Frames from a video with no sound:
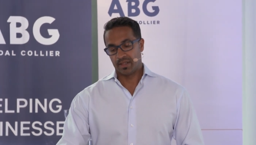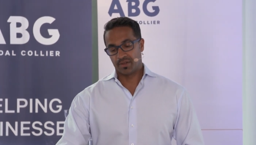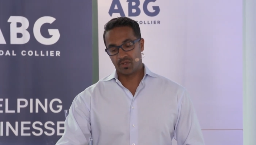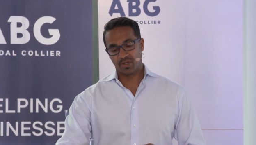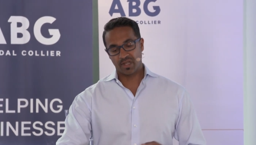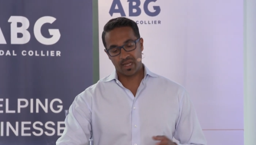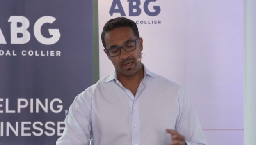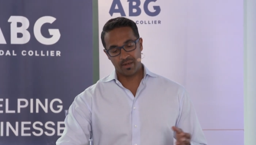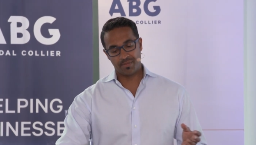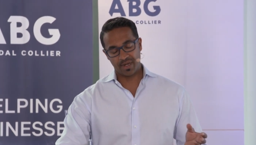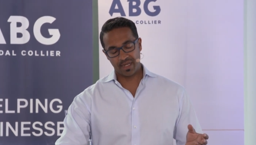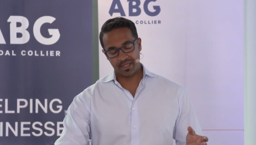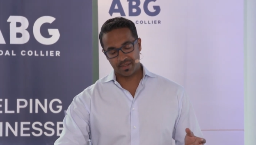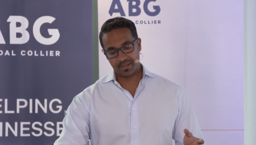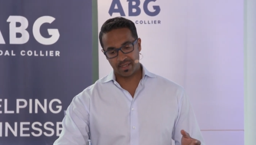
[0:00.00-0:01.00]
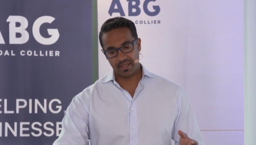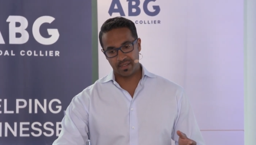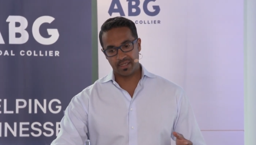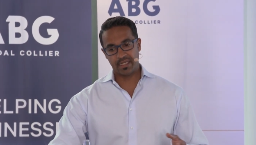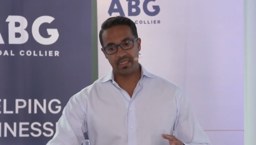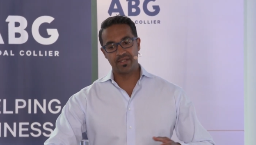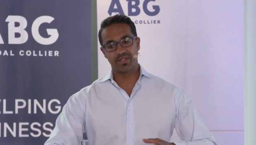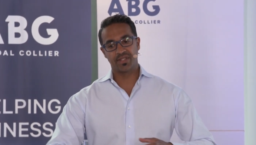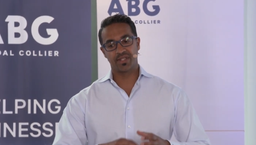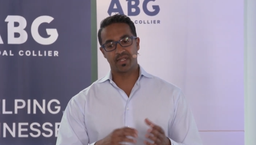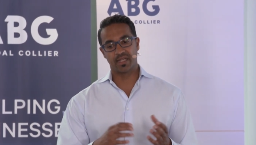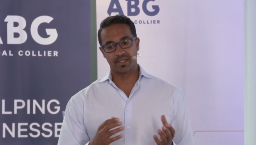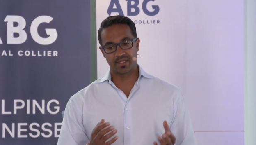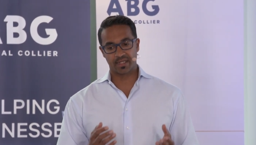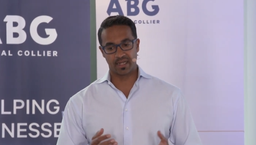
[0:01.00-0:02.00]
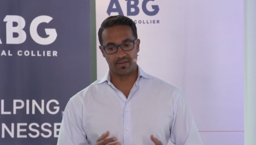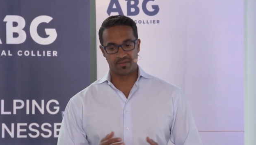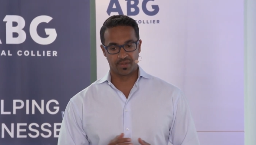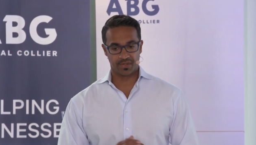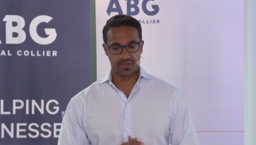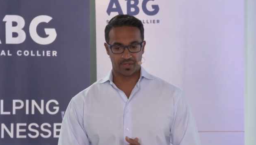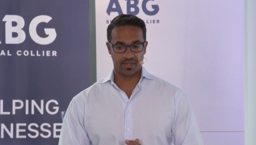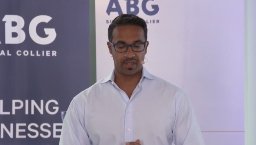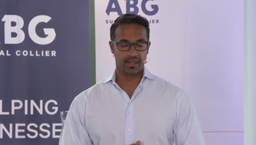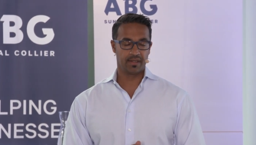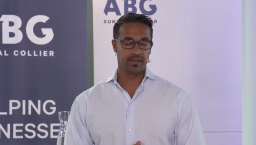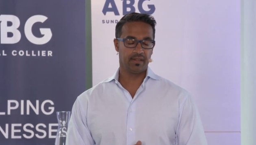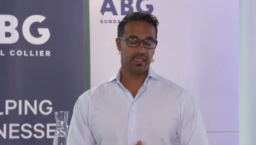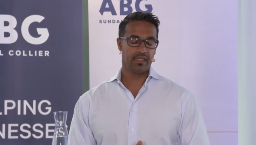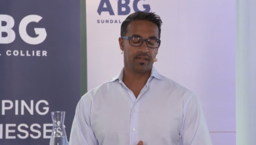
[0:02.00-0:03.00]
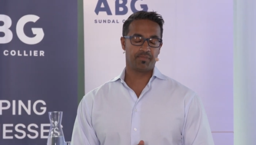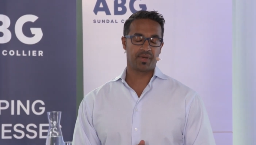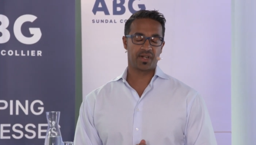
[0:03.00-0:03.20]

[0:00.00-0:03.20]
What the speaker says: To calibrate the incidence levels in